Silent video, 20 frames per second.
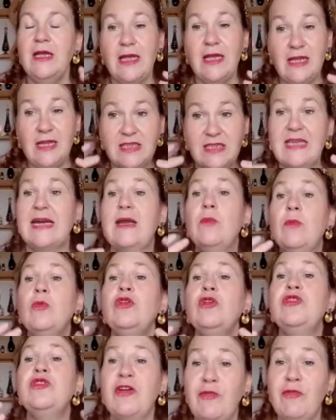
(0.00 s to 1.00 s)
is that it
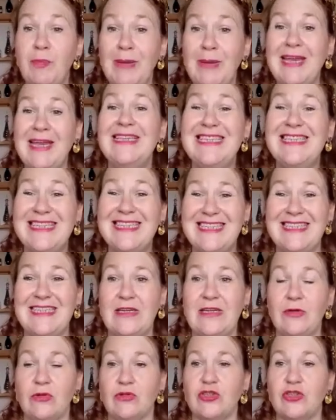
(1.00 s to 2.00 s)
would have been
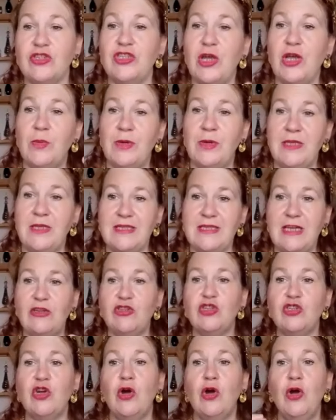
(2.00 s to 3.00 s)
distilled. So an
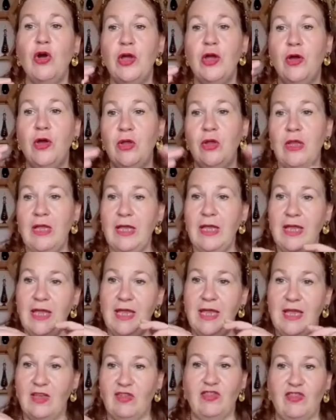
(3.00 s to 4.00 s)
essential oil
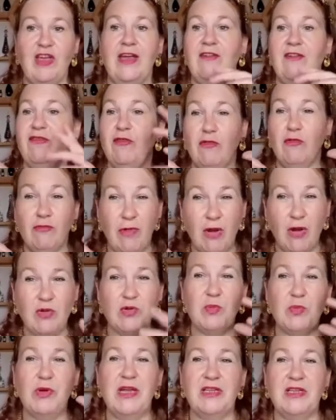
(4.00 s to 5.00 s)
is like for
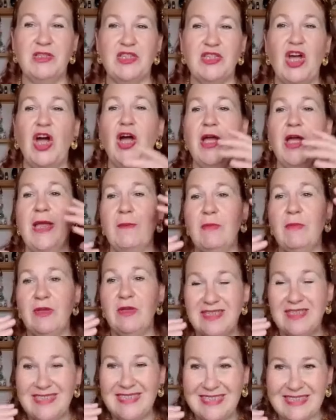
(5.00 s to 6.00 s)
rosemary and thyme,
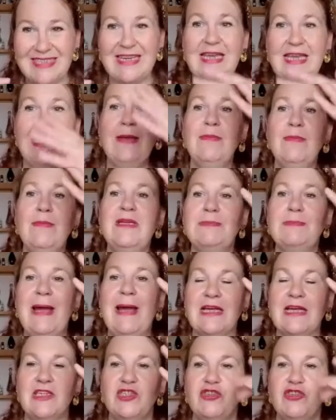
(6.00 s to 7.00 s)
steam is
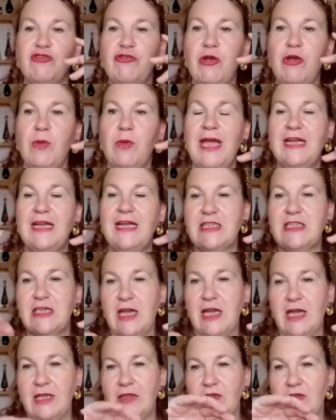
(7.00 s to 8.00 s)
passed through it,
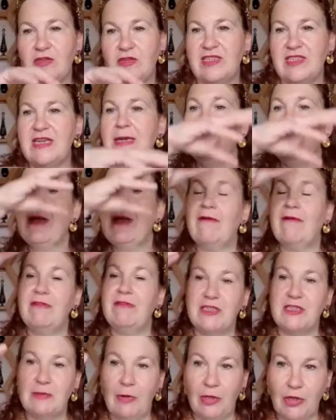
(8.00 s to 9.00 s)
and steam
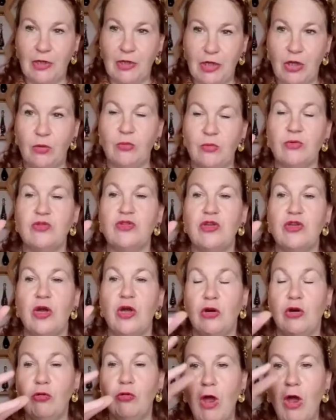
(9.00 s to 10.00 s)
carries the molecules
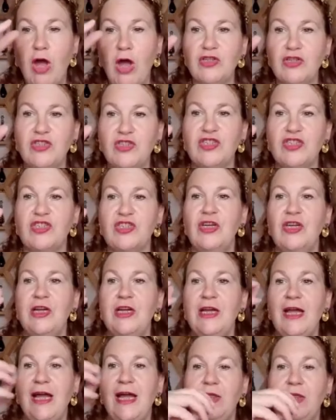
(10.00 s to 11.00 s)
across.
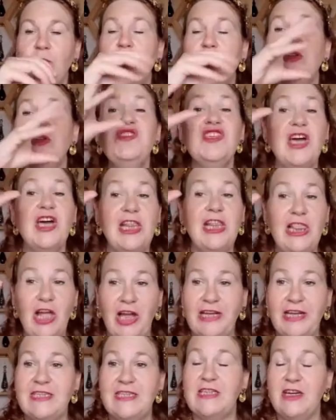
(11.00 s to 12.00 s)
And the ones that are
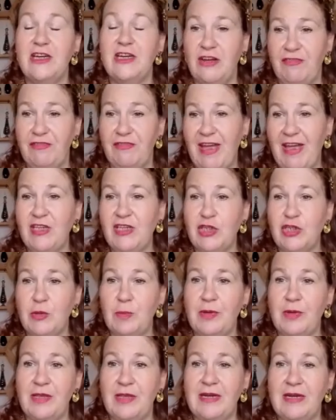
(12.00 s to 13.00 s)
light enough end
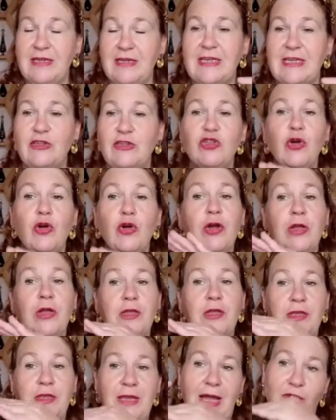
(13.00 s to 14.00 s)
up in an essential oil,
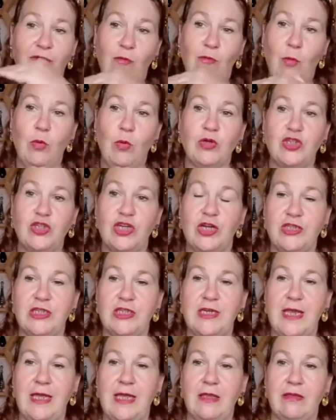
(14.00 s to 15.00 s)
and you have water
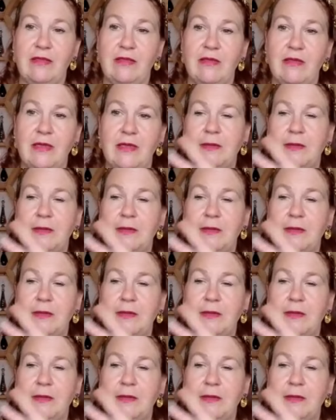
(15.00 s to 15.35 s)
underneath.